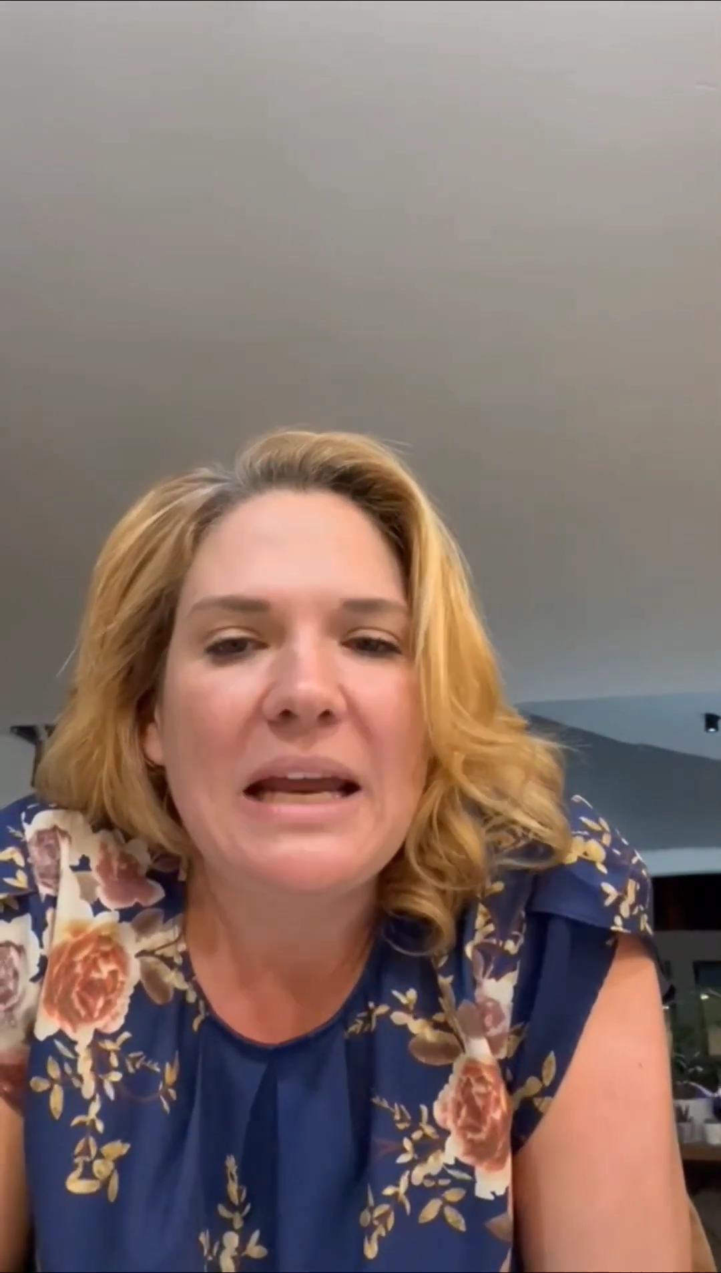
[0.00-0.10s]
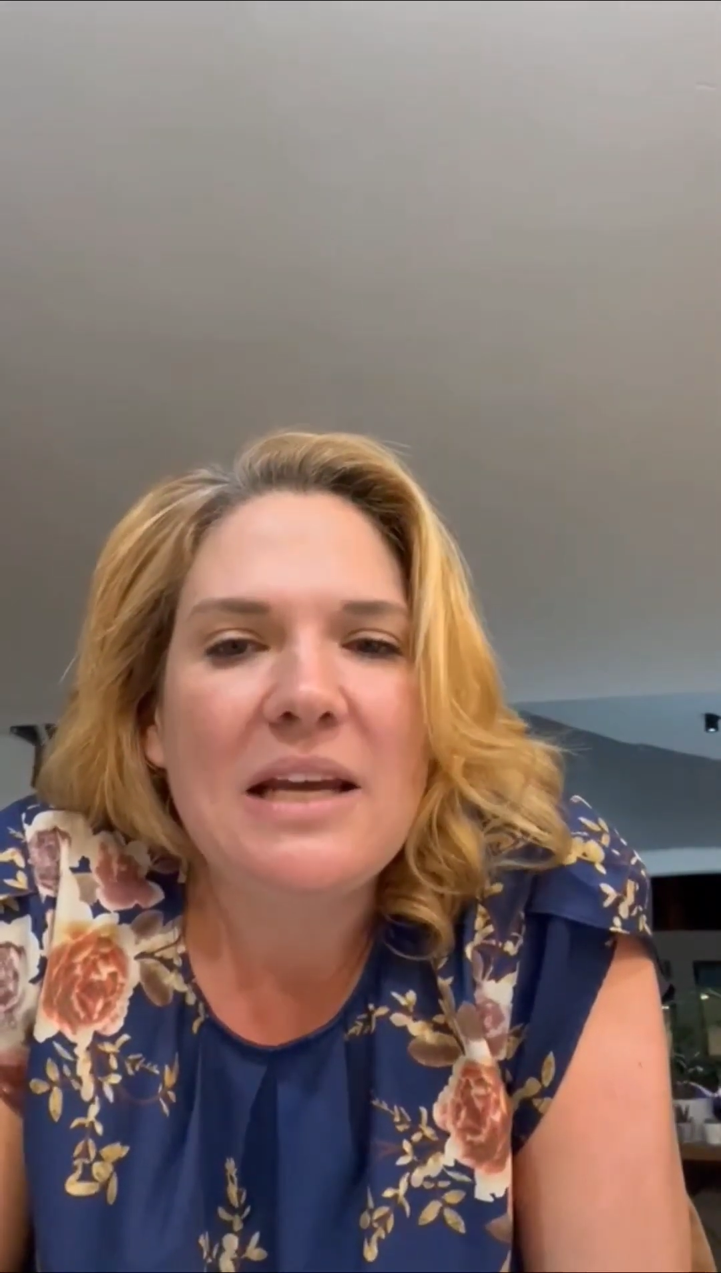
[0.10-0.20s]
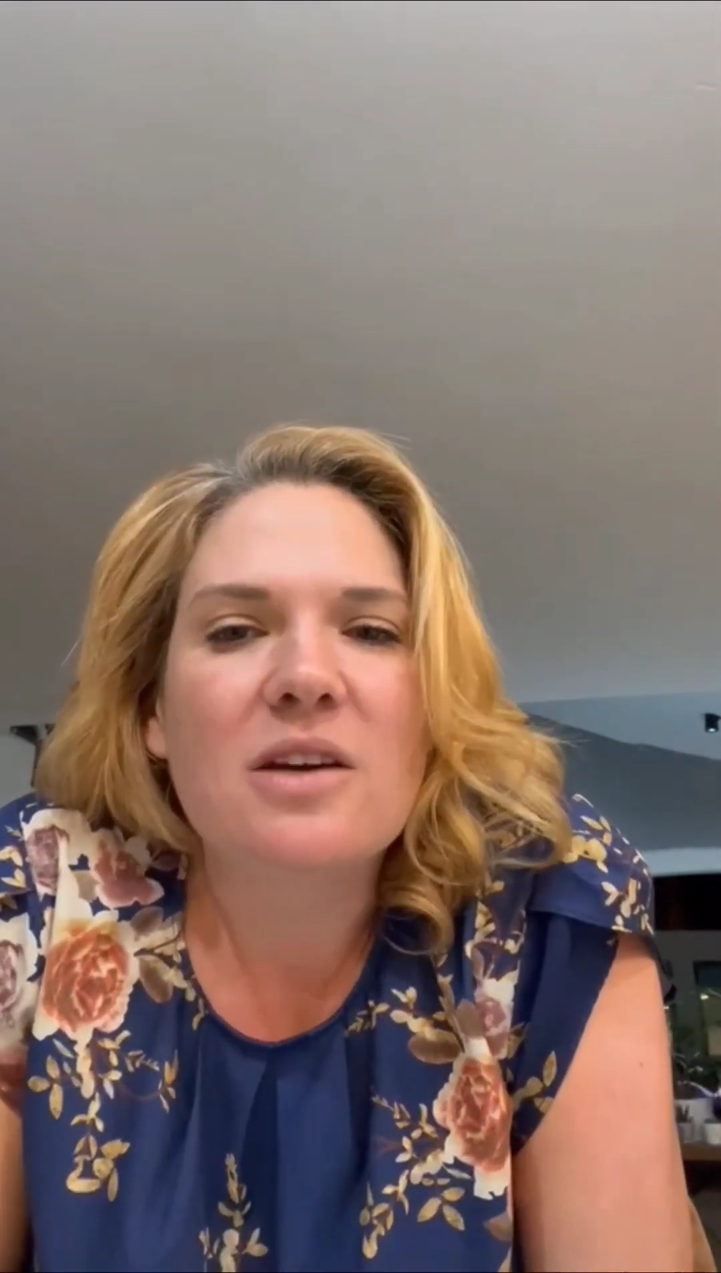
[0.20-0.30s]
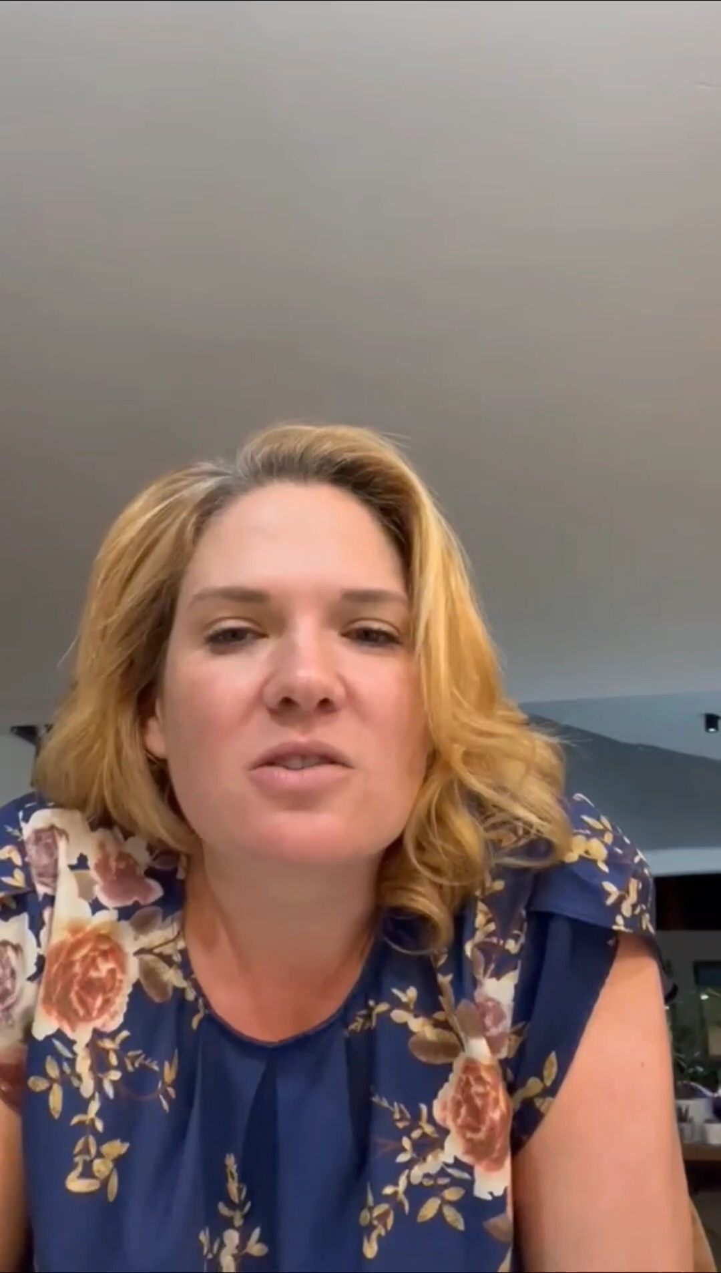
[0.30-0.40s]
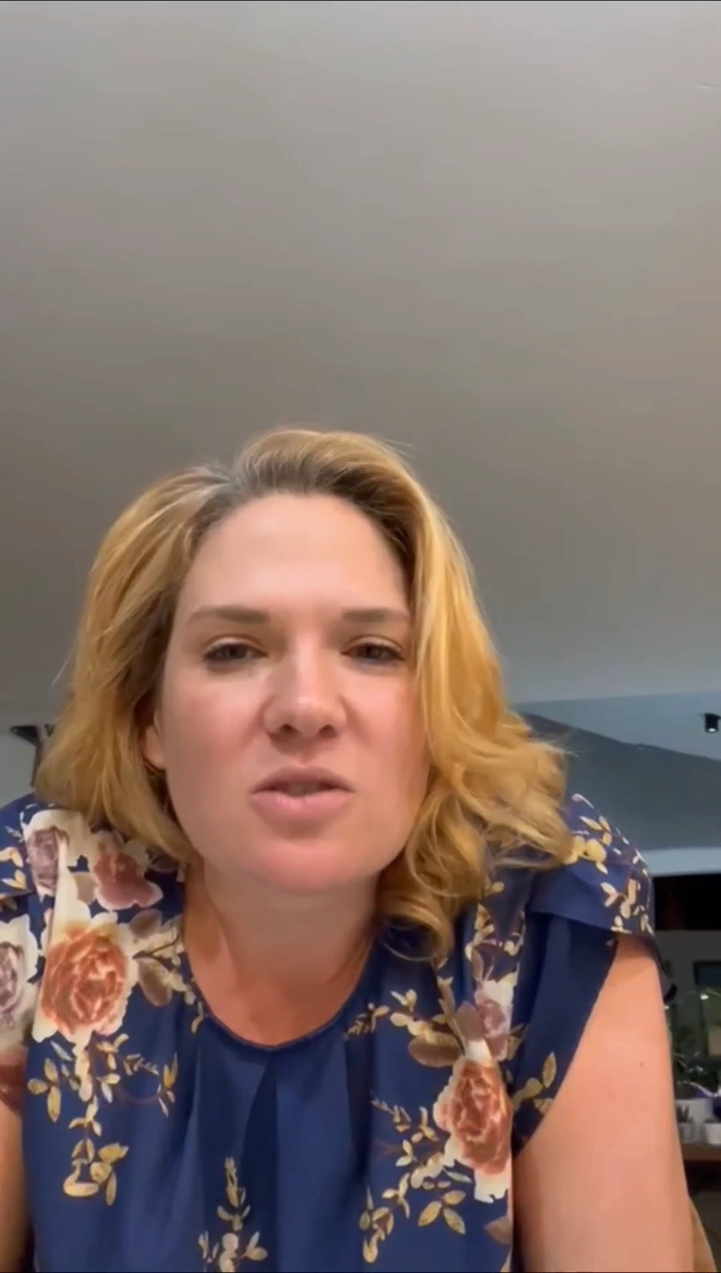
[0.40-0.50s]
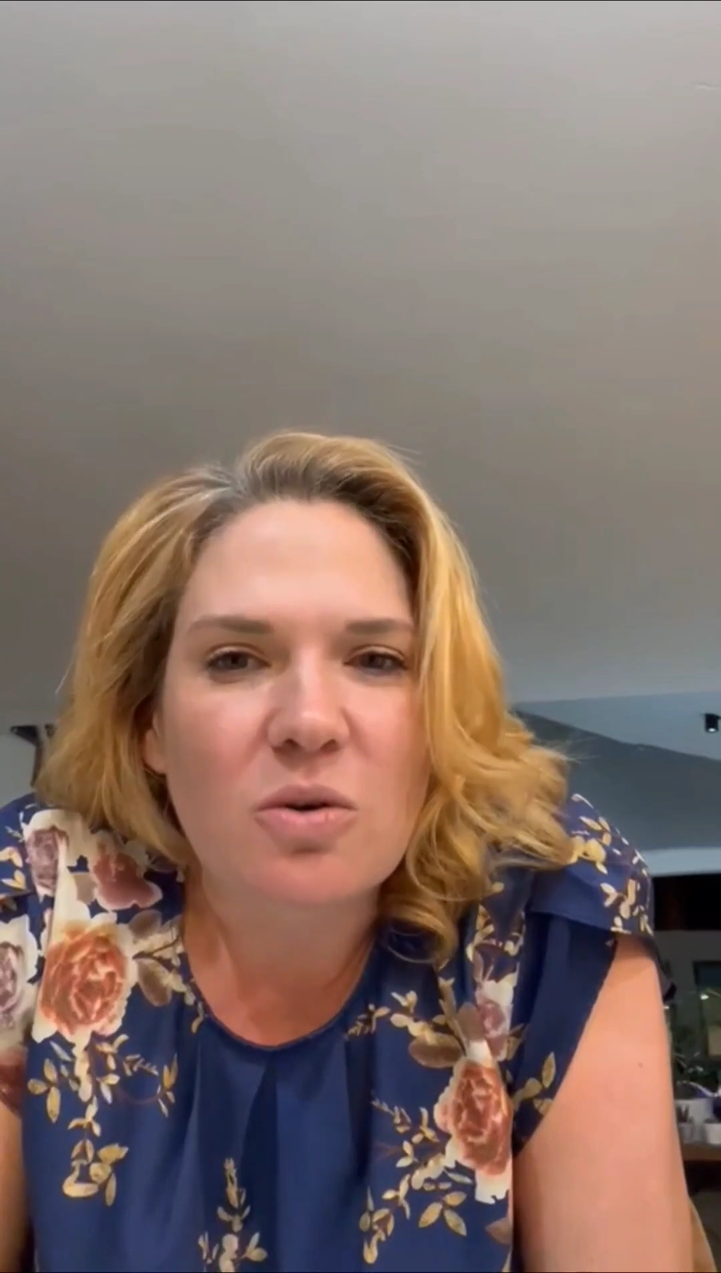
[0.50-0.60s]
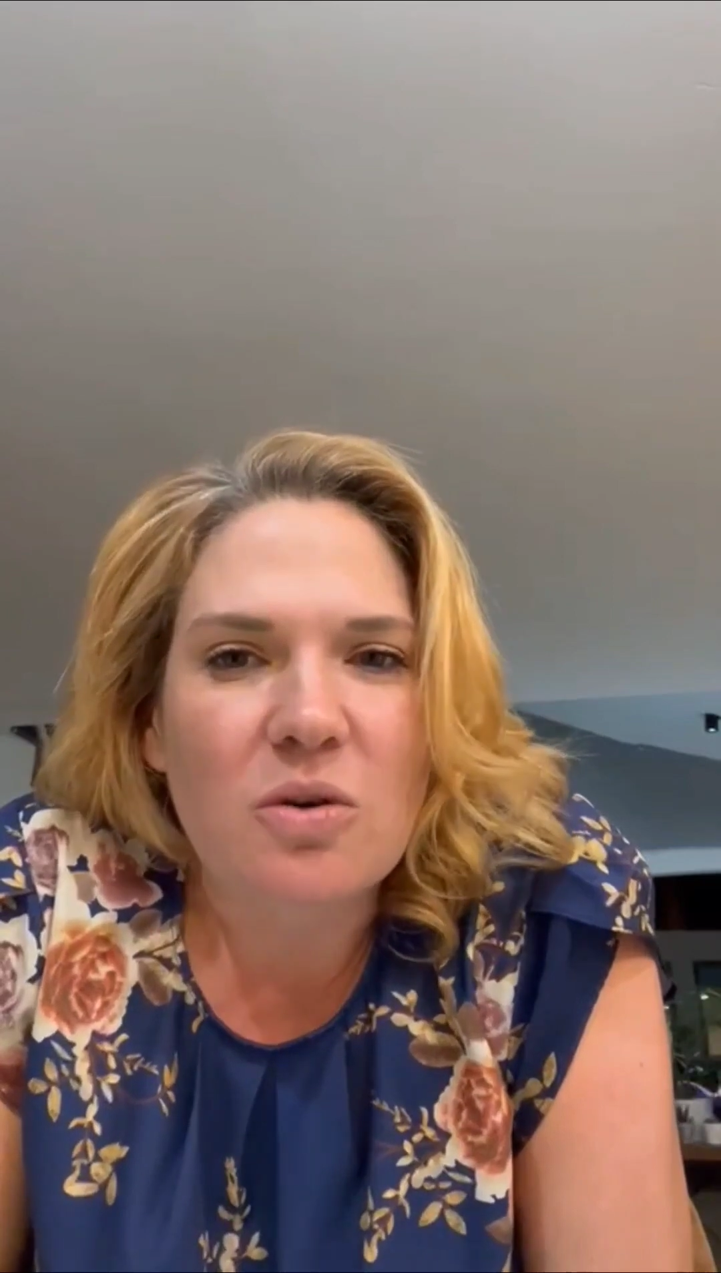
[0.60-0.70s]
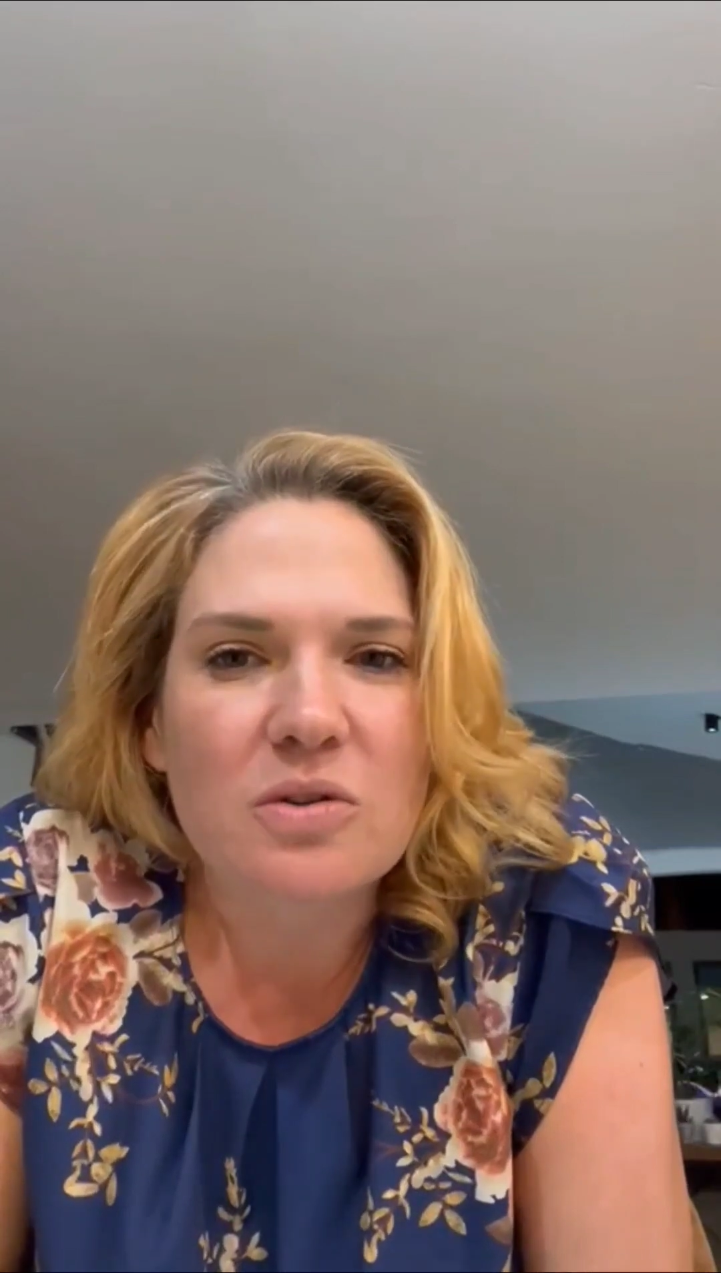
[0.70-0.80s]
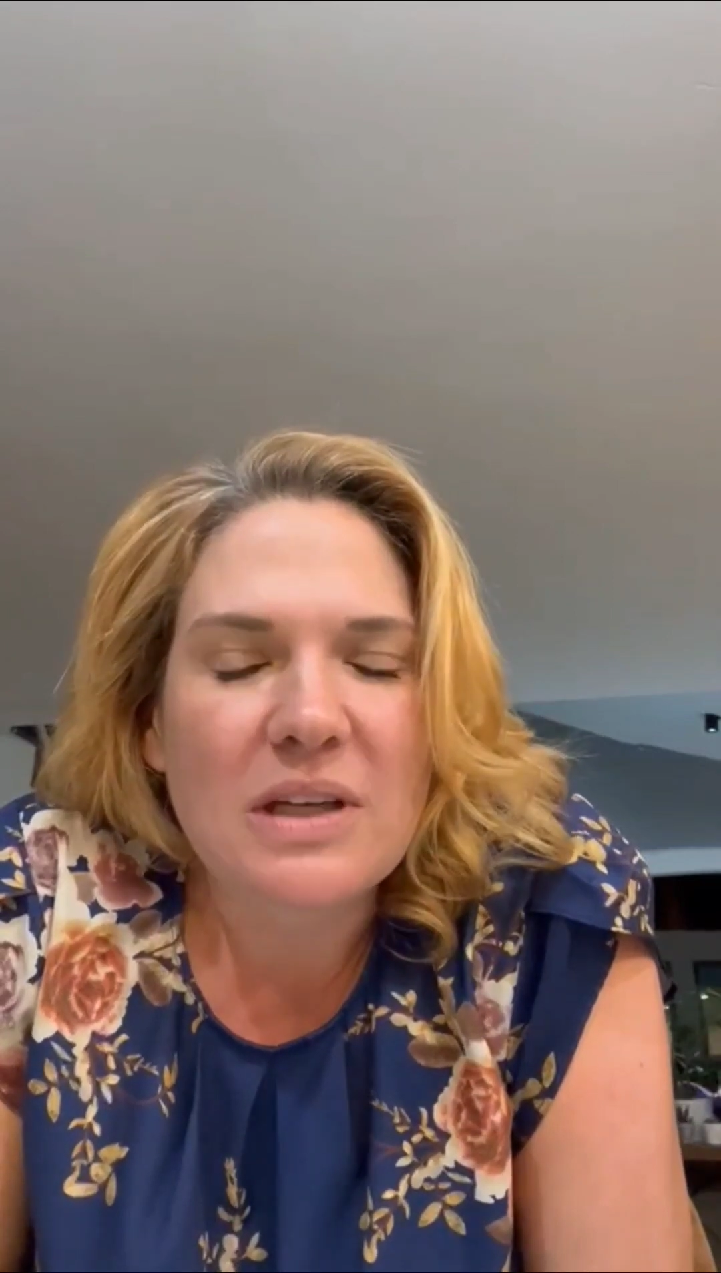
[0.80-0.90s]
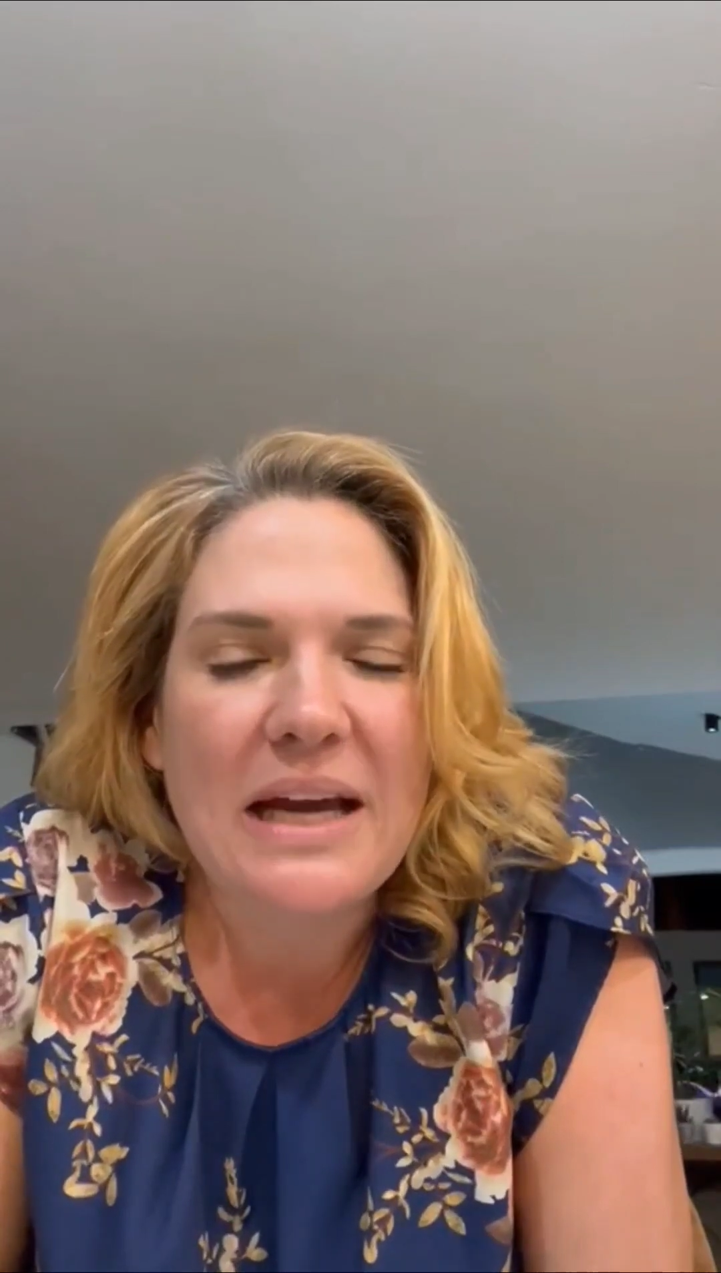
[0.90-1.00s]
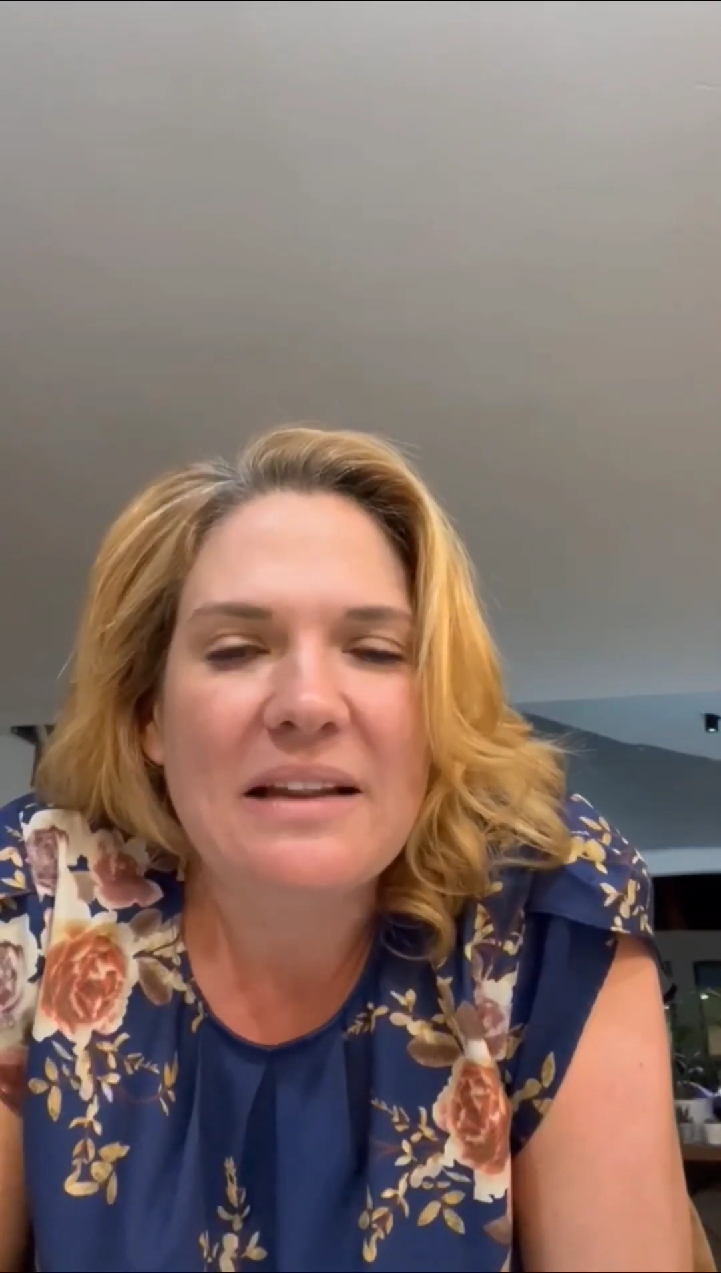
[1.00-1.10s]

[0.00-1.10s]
80 years old